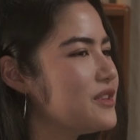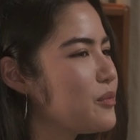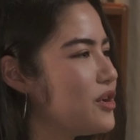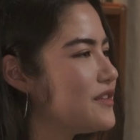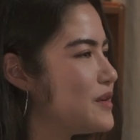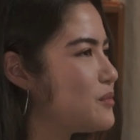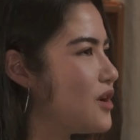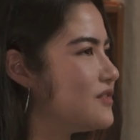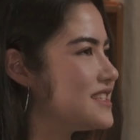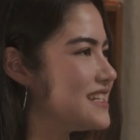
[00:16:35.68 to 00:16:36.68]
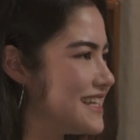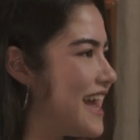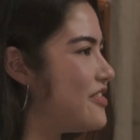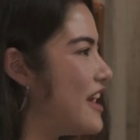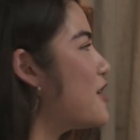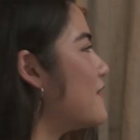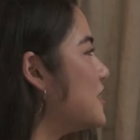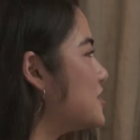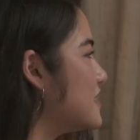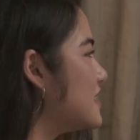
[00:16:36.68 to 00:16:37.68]
the point of improv is to get there
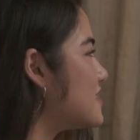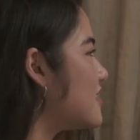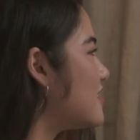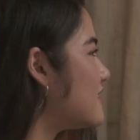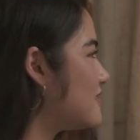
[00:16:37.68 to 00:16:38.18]
eventually. So,